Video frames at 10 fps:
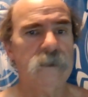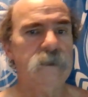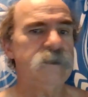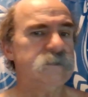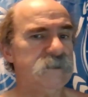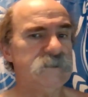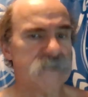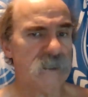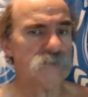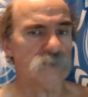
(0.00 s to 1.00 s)
is
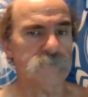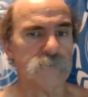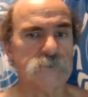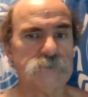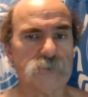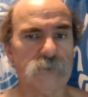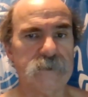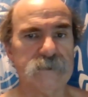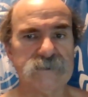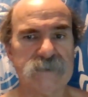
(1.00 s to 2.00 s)
essential for
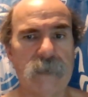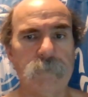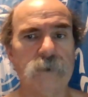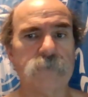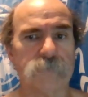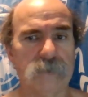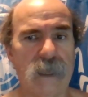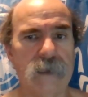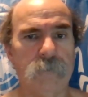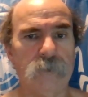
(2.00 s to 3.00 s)
ensuring the stable and
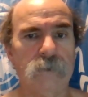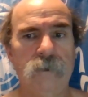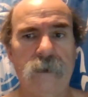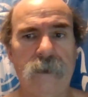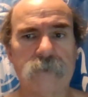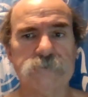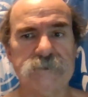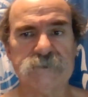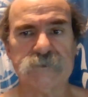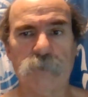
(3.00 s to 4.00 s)
reliable energy
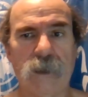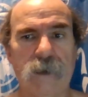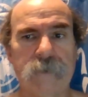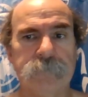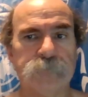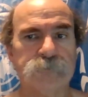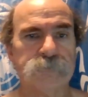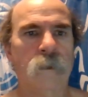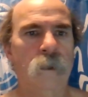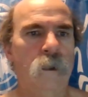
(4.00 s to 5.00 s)
supply.
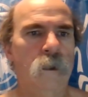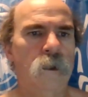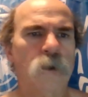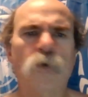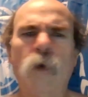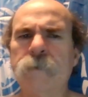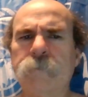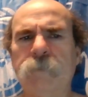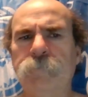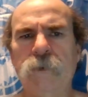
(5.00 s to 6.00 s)
Quantum
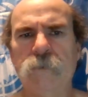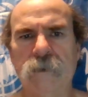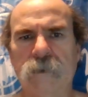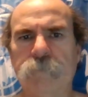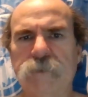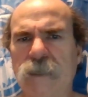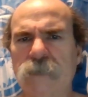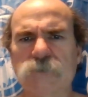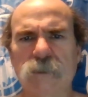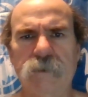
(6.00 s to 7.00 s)
computing can
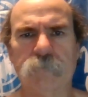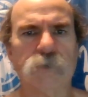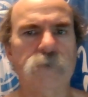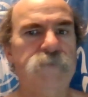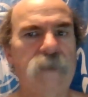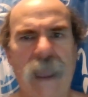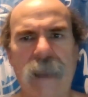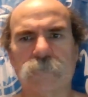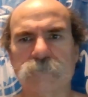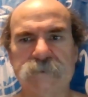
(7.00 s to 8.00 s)
potentially improve the
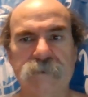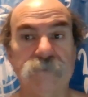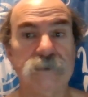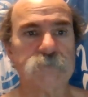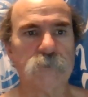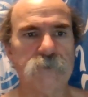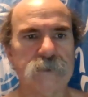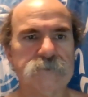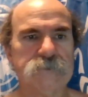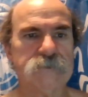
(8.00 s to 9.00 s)
accuracy of these
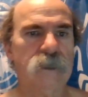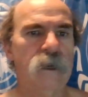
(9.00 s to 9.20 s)
predictions